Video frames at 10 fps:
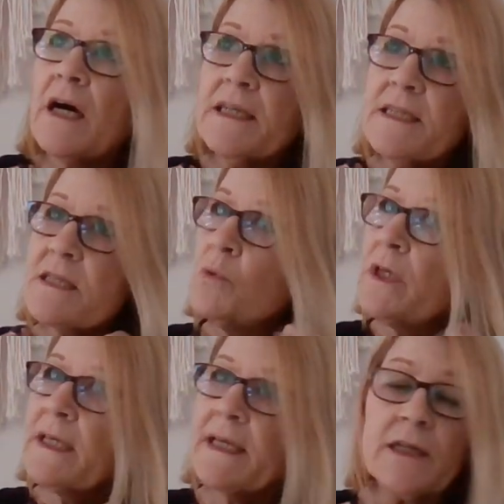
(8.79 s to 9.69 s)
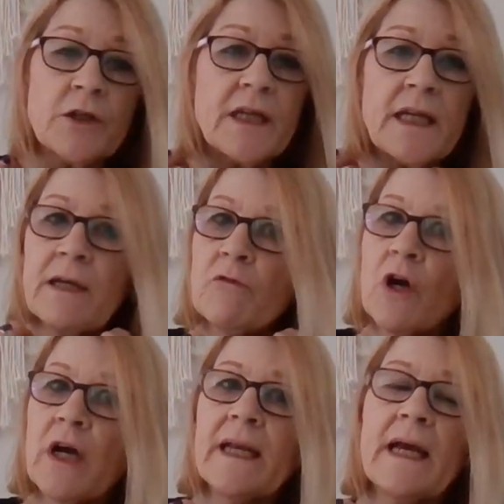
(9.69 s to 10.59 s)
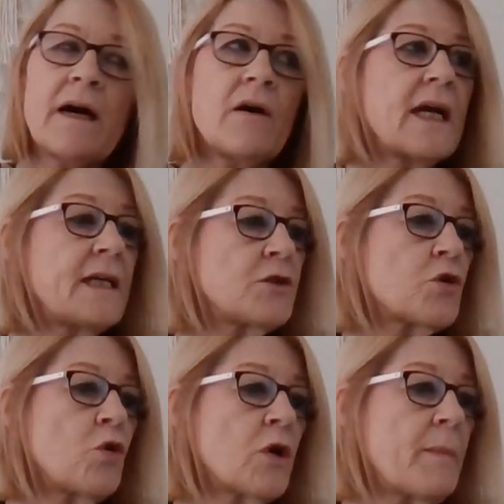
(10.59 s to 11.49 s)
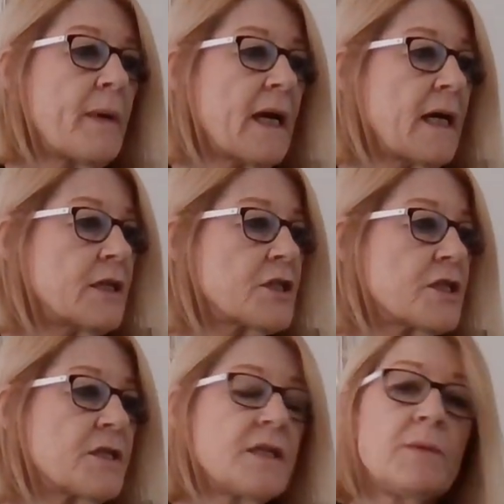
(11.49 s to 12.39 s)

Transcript: I just want to get on here right now and talk about